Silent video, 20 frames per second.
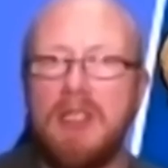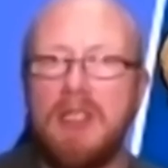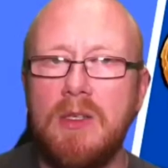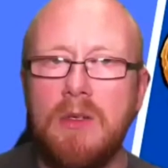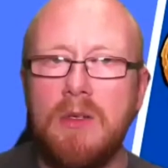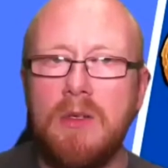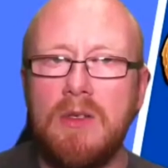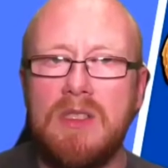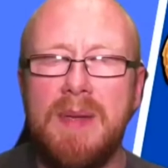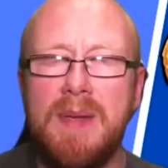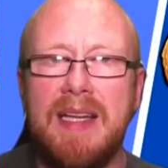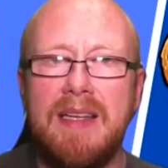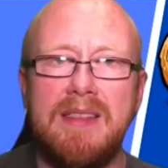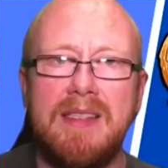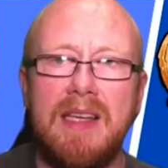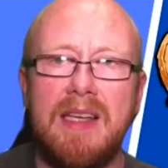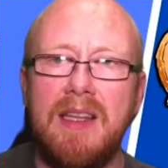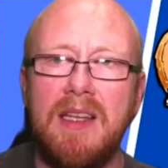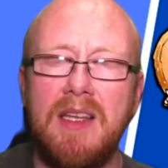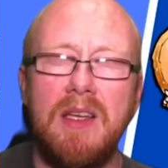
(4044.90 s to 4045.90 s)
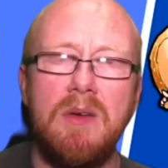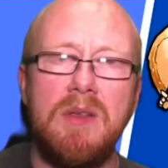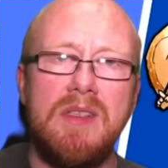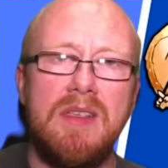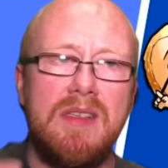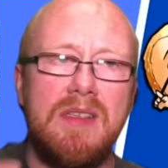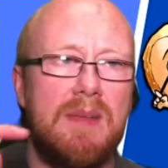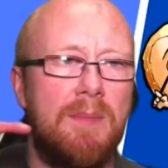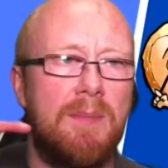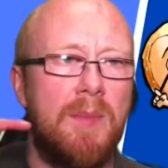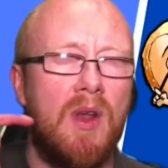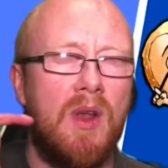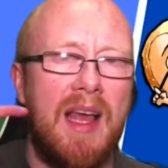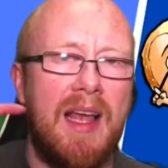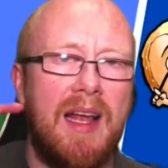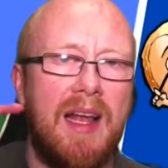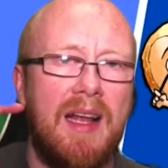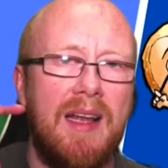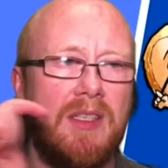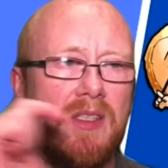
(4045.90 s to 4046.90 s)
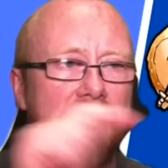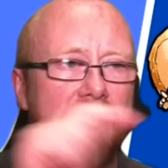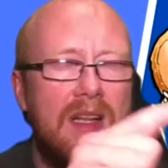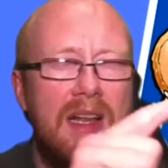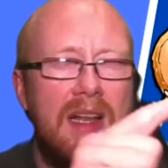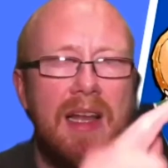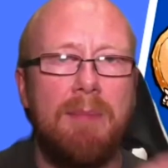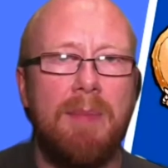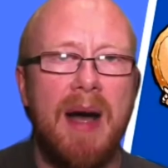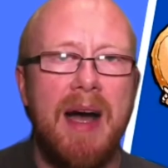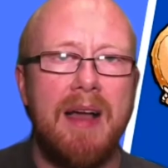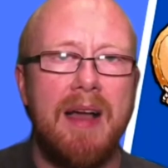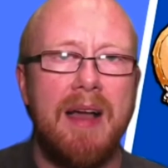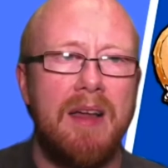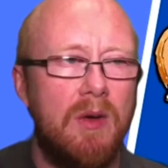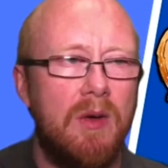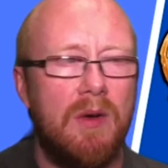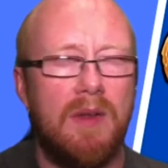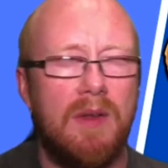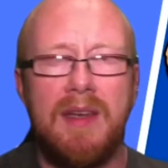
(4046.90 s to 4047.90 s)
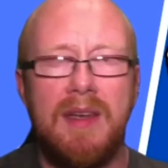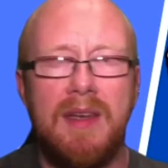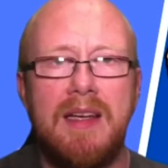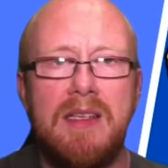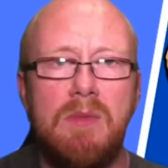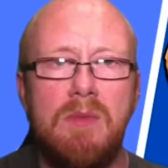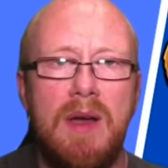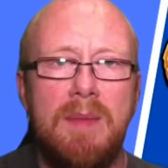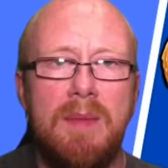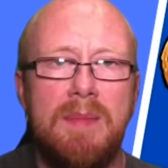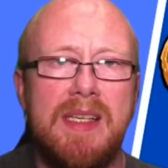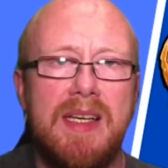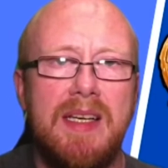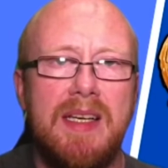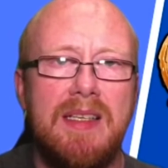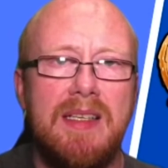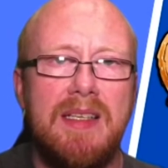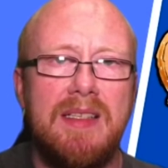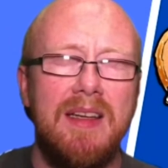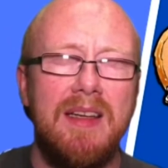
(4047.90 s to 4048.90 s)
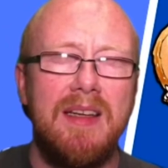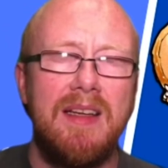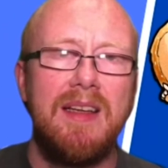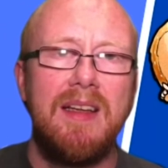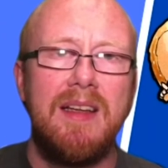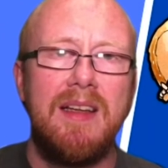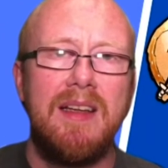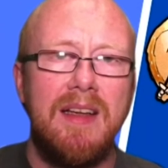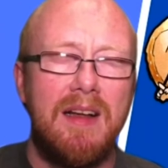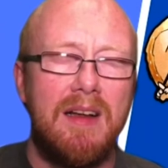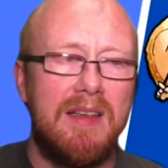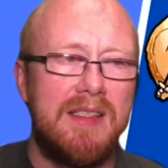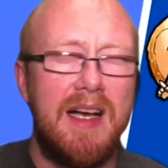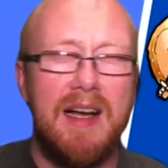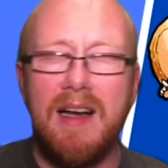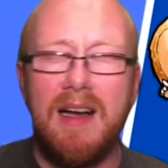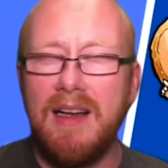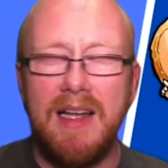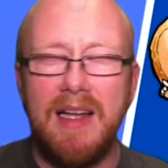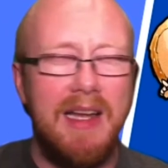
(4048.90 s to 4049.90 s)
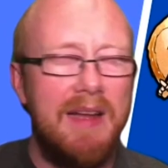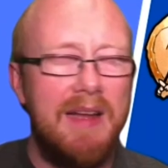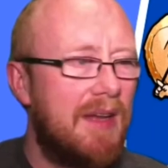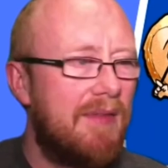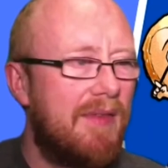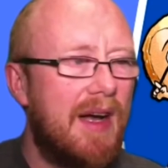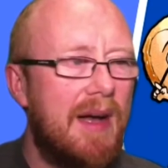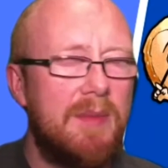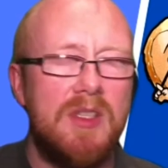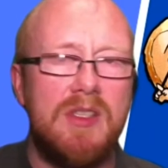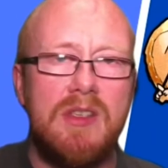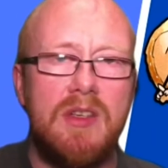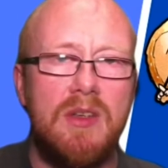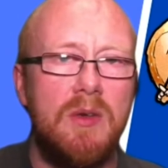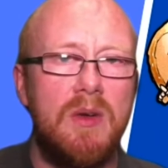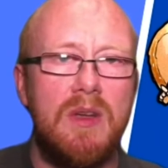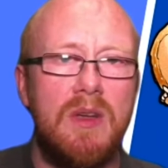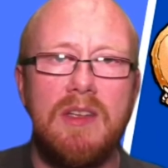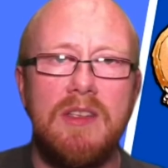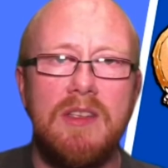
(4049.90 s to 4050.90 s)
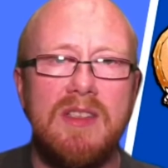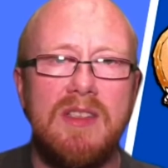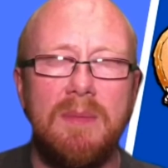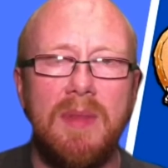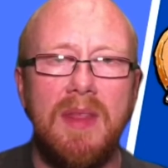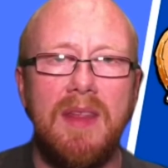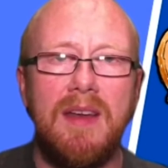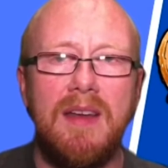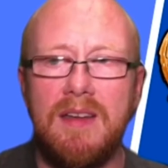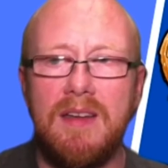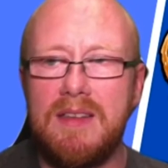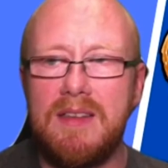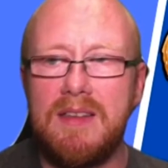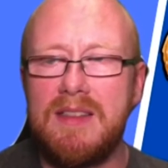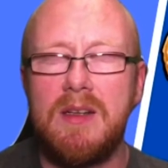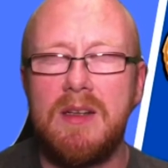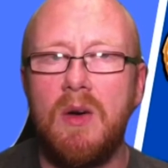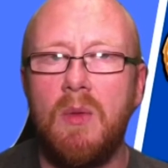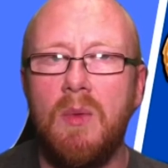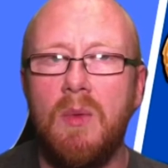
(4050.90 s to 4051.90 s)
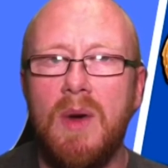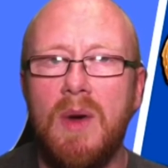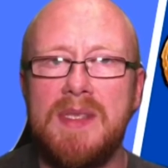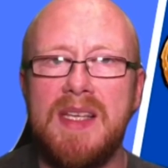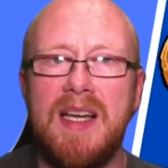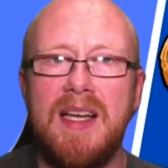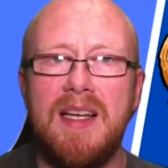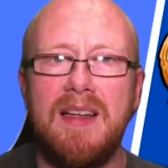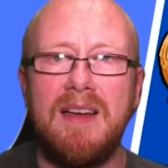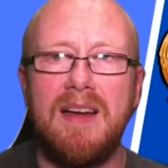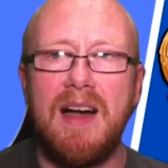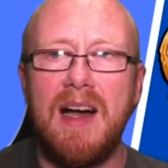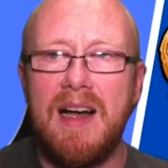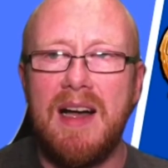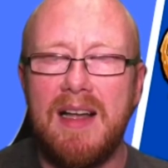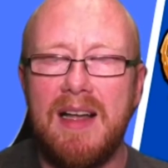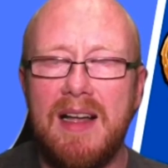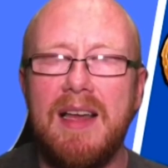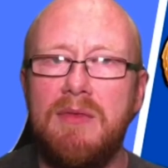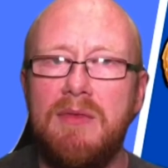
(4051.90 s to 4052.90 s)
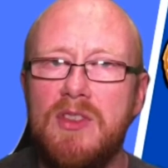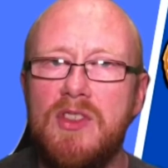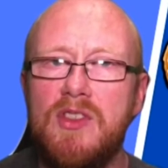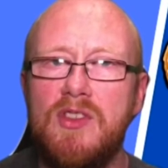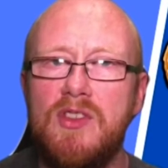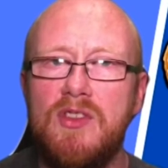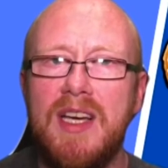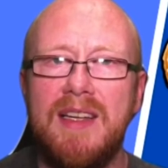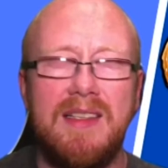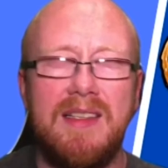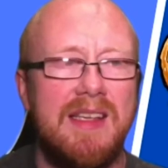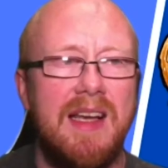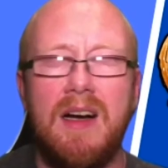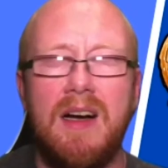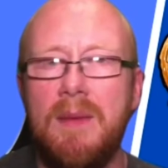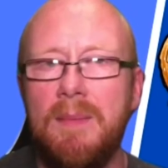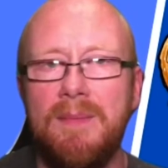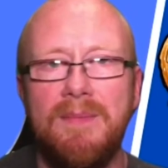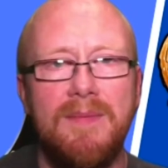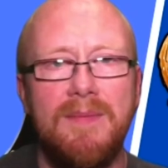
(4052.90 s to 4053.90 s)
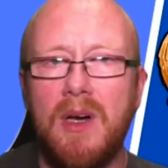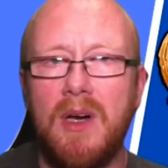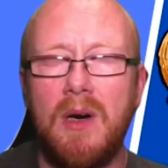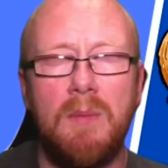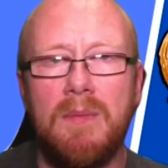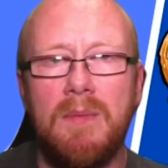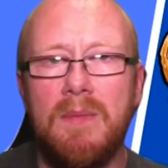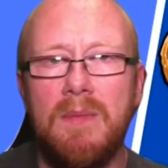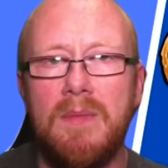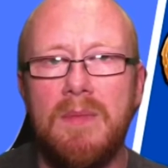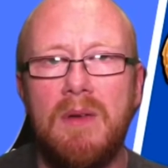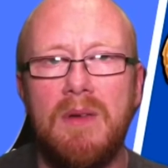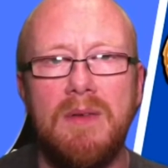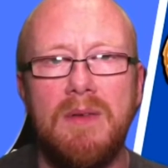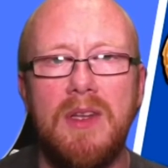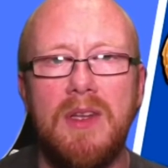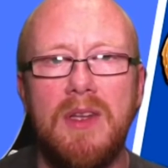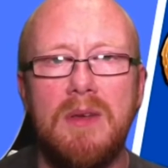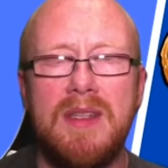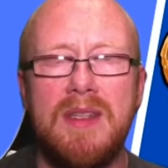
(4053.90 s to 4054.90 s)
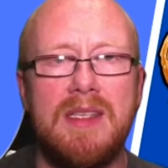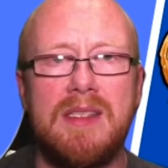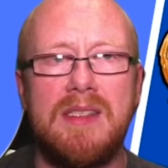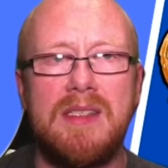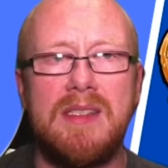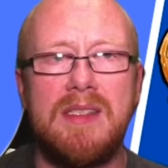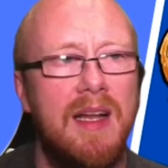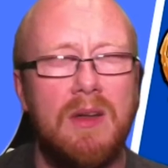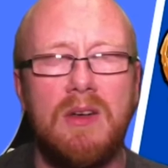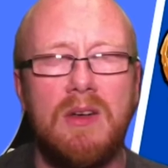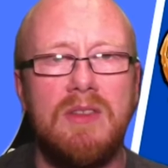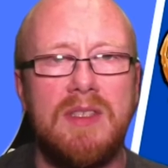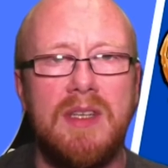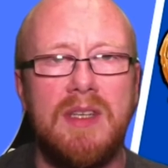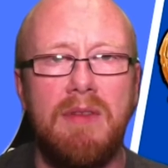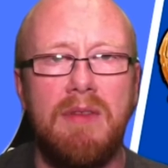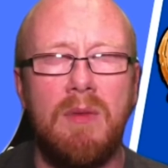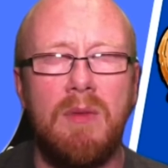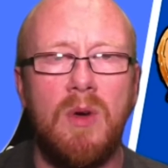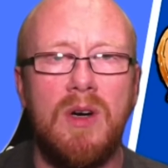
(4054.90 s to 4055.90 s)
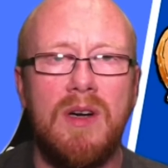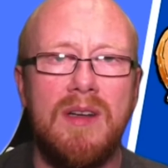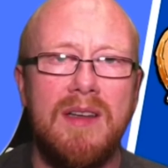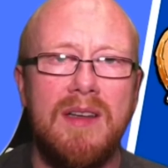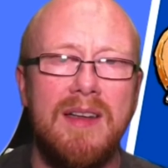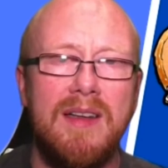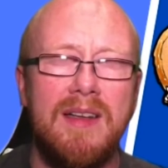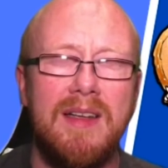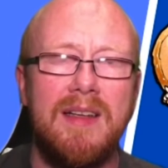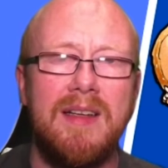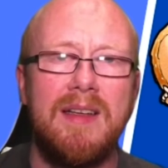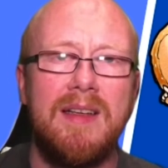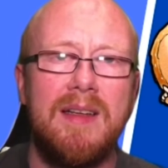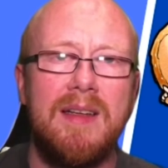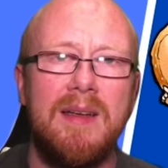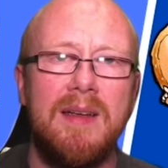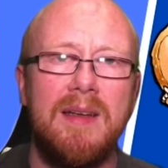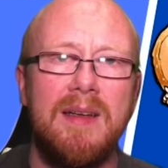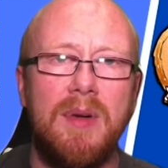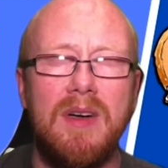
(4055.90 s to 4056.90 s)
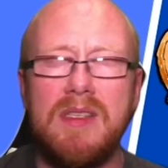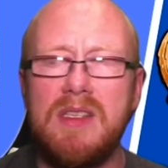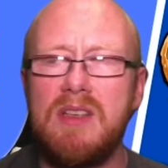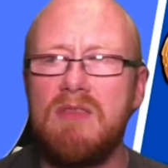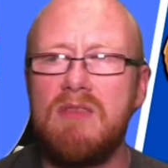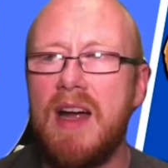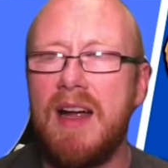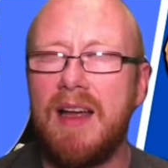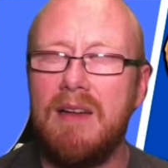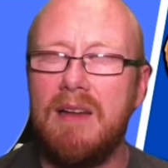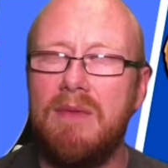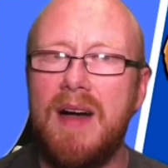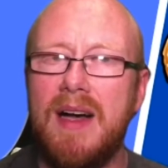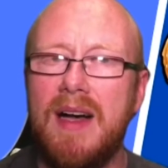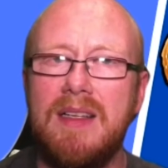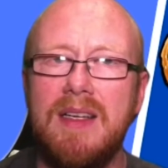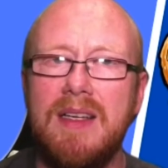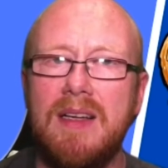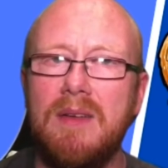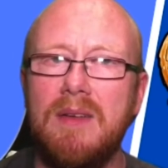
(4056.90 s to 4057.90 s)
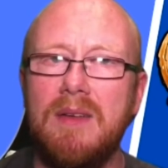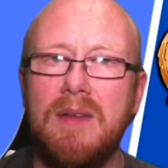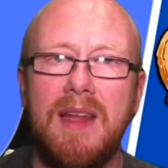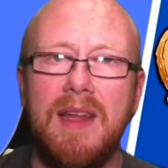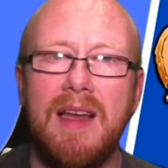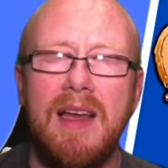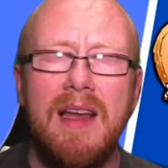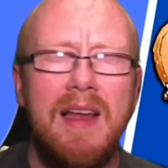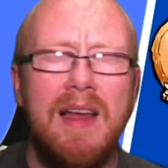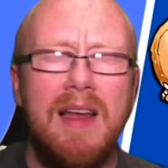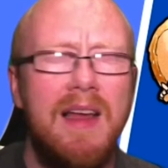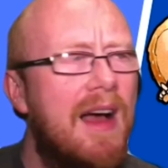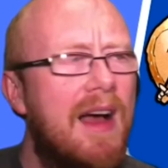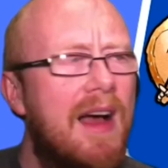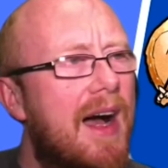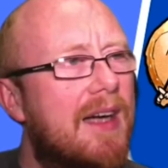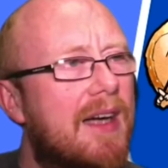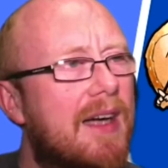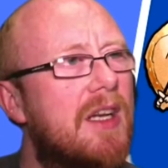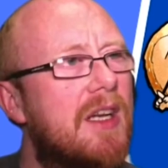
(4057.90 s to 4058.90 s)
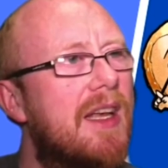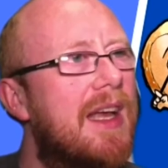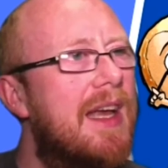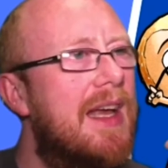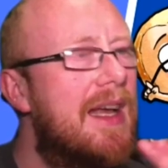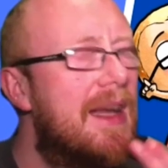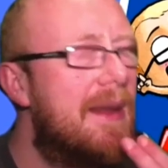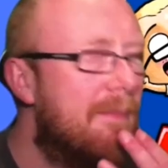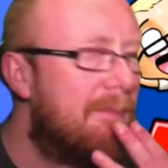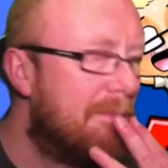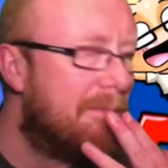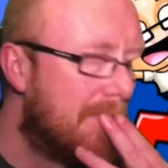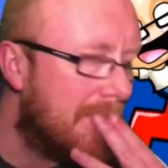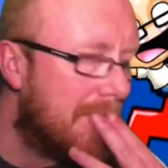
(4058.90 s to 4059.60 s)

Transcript: load speed is that the users more likely to just click back and go to the next website. Because even if I'm just googling something and it's a website, I get frustrated and say, like, oh, I'm not not using this site or a different one. Yeah. But wrong? ranking fact, I don't think actually. Um,